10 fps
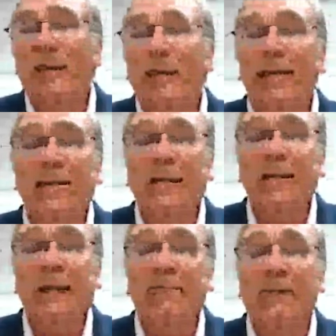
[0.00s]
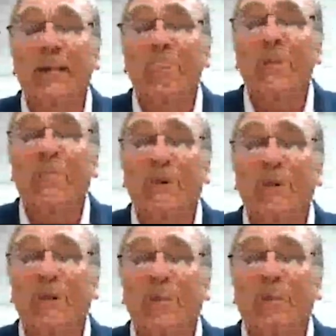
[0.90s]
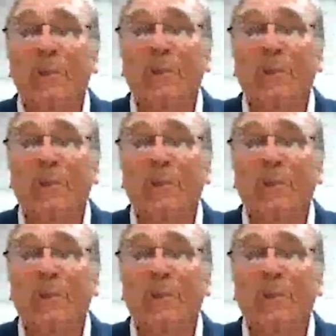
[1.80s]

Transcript: an ASA lifetime membership